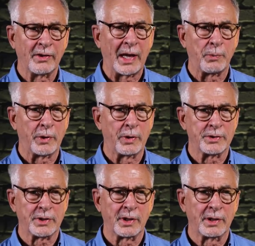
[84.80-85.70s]
that
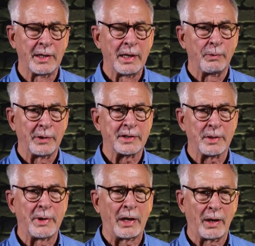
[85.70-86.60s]
person, but it's
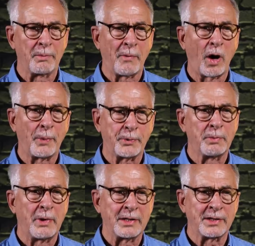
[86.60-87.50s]
about um,
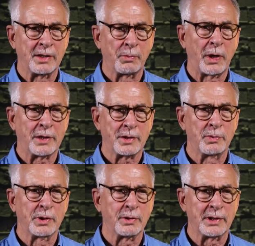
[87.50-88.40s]
optimizing the
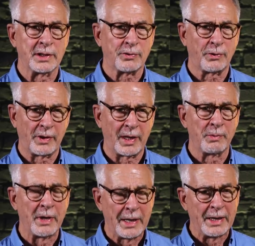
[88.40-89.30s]
possibilities for
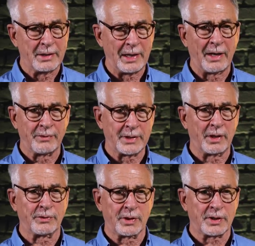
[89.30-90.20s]
them to have
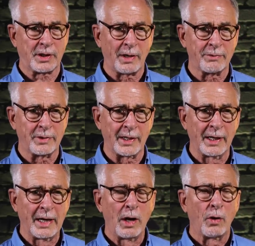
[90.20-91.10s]
self discovery
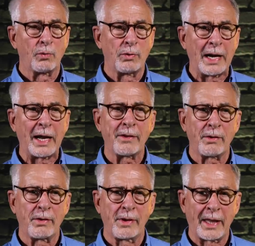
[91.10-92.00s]

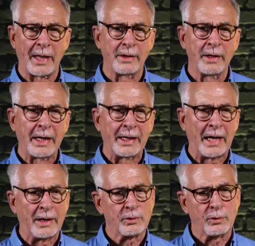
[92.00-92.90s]
rather than
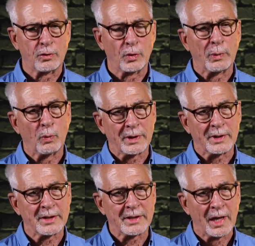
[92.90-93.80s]
doing what
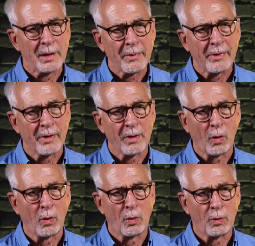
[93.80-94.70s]
some of the
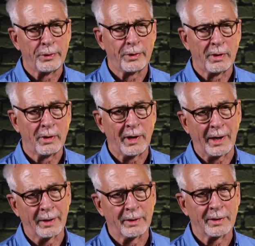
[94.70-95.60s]
older
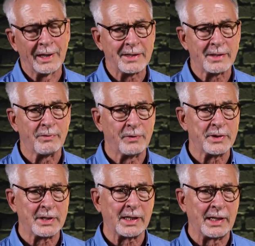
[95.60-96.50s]
and less
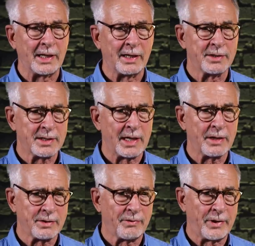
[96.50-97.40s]
sophisticated
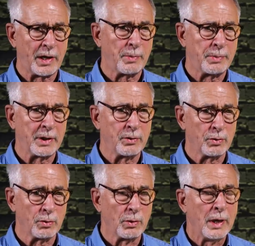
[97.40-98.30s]
styles of therapy
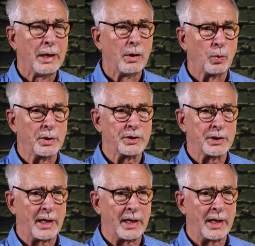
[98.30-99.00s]
do, which